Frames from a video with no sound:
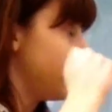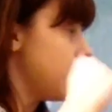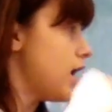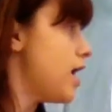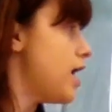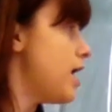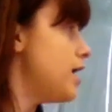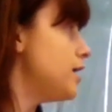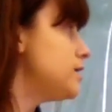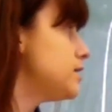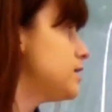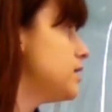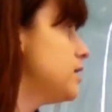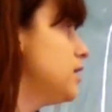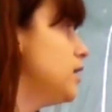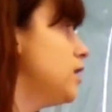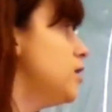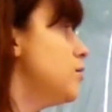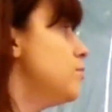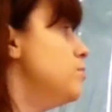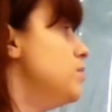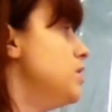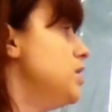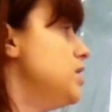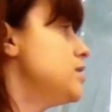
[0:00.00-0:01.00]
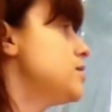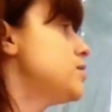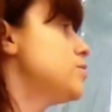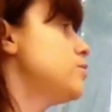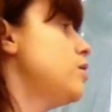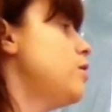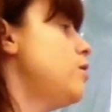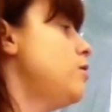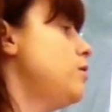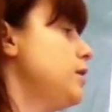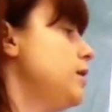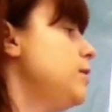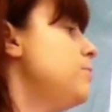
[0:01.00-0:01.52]
got mizu
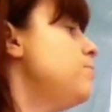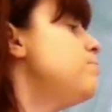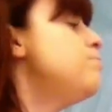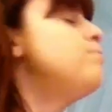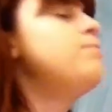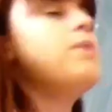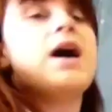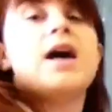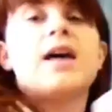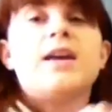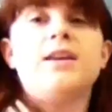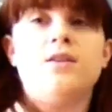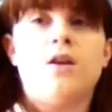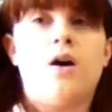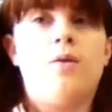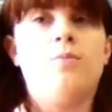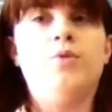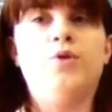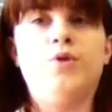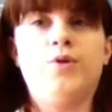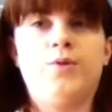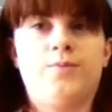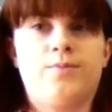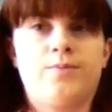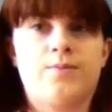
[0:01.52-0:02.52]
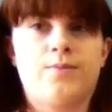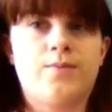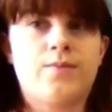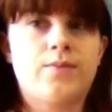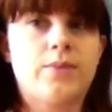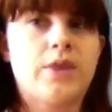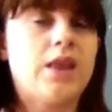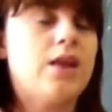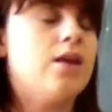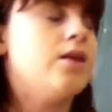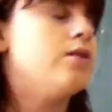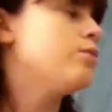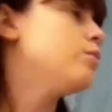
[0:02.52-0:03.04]
o ippai nomu,
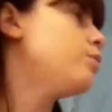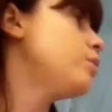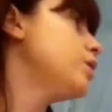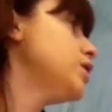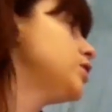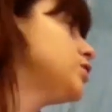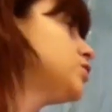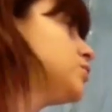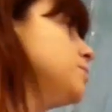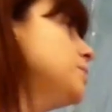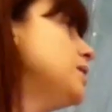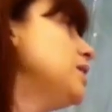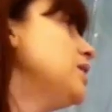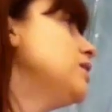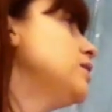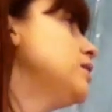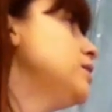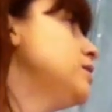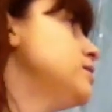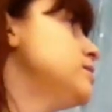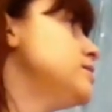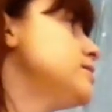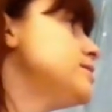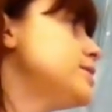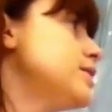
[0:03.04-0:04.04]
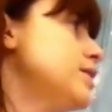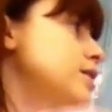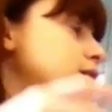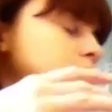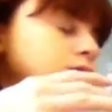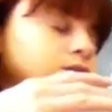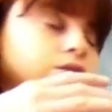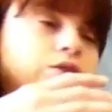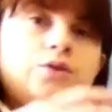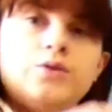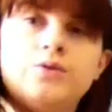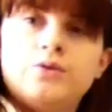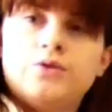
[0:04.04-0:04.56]
which means
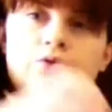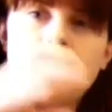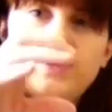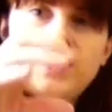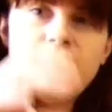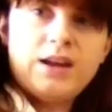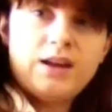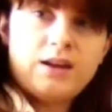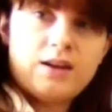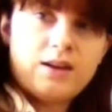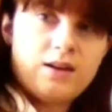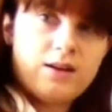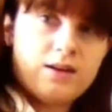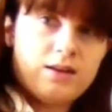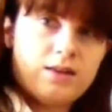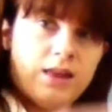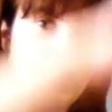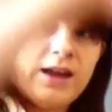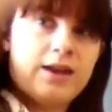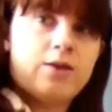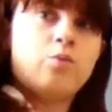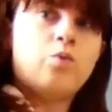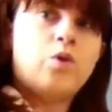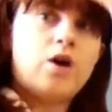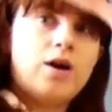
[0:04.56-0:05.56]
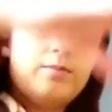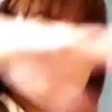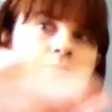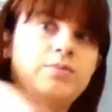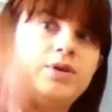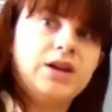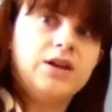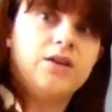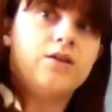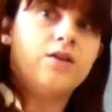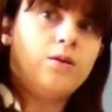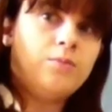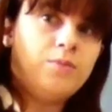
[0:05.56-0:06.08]
to drink like one
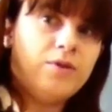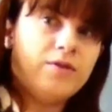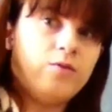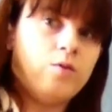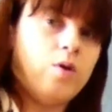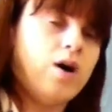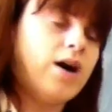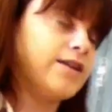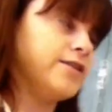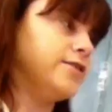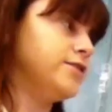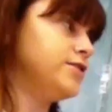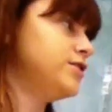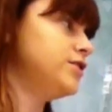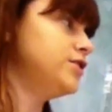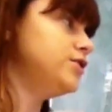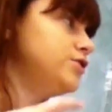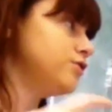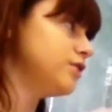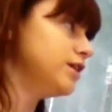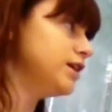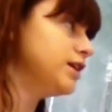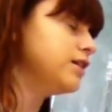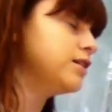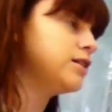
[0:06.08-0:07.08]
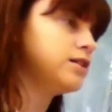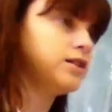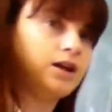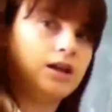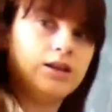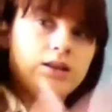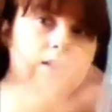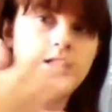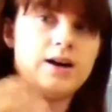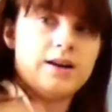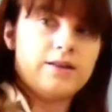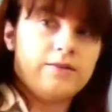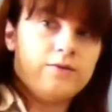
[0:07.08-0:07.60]
big gulp of water, to drink a
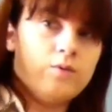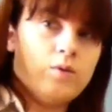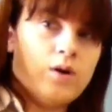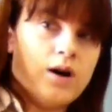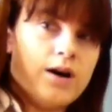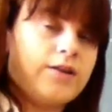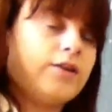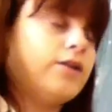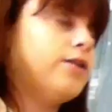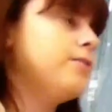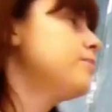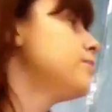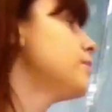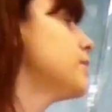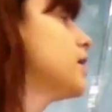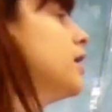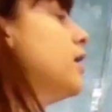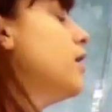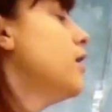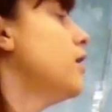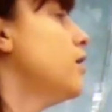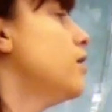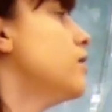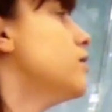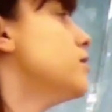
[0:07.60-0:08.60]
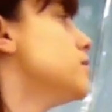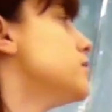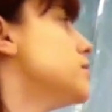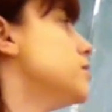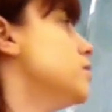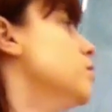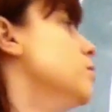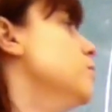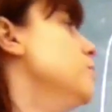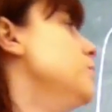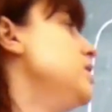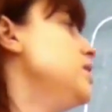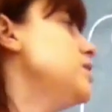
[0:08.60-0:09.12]
lot of water. So
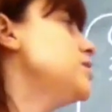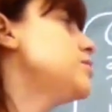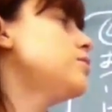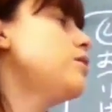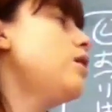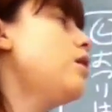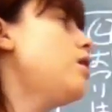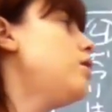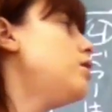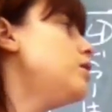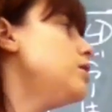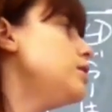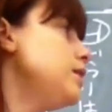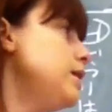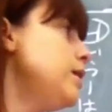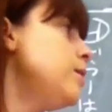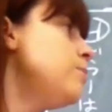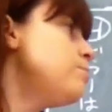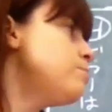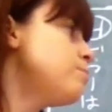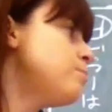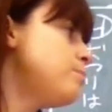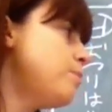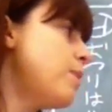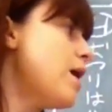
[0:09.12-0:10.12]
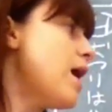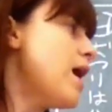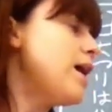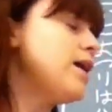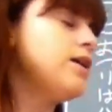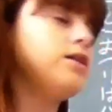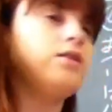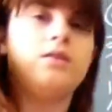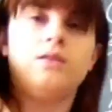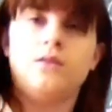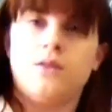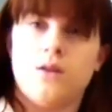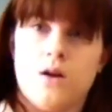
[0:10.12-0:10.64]
mizu o
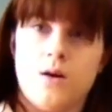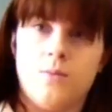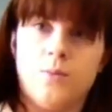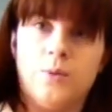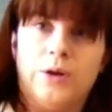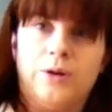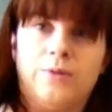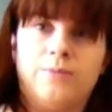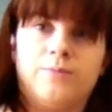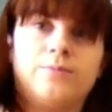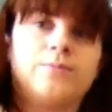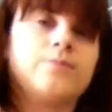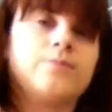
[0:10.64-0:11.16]
ippai nomu.